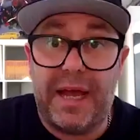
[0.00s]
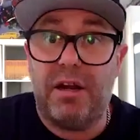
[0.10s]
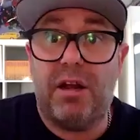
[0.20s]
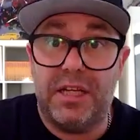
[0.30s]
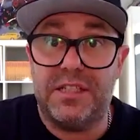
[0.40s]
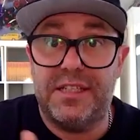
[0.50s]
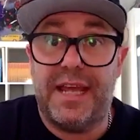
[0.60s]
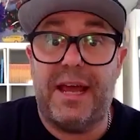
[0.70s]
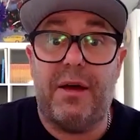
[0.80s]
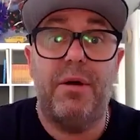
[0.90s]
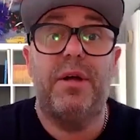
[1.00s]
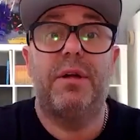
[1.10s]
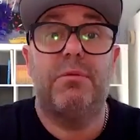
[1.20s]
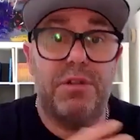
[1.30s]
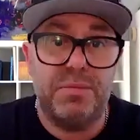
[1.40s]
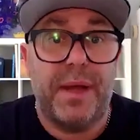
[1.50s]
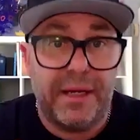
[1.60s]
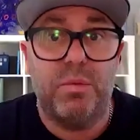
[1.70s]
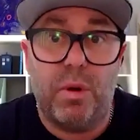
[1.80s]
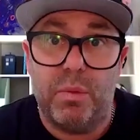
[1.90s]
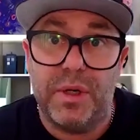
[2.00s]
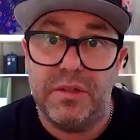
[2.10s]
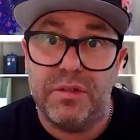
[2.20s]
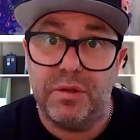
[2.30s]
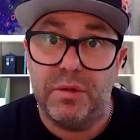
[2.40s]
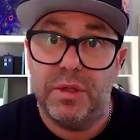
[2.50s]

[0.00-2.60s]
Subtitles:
clients now respect what we do.